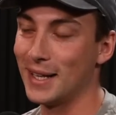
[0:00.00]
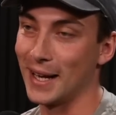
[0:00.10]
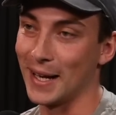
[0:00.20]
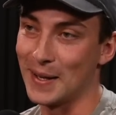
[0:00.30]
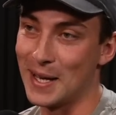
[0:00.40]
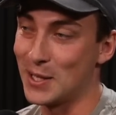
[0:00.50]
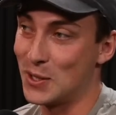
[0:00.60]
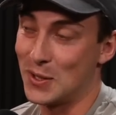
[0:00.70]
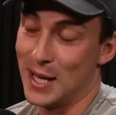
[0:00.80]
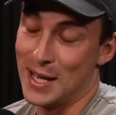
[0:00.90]
Like
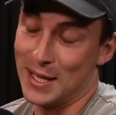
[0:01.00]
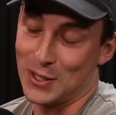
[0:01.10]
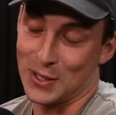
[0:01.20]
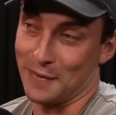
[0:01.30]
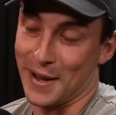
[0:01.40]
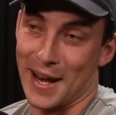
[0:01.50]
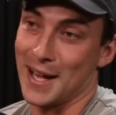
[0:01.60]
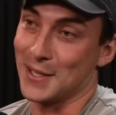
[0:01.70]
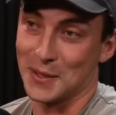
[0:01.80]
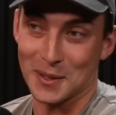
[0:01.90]
just the
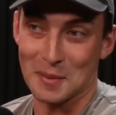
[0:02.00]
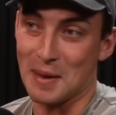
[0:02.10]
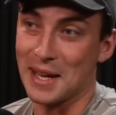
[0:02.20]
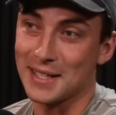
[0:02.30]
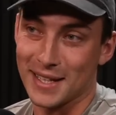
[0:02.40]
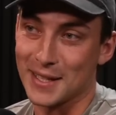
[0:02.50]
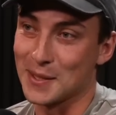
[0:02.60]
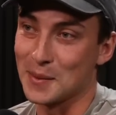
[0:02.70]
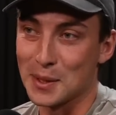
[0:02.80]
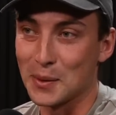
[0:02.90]
financials make sense with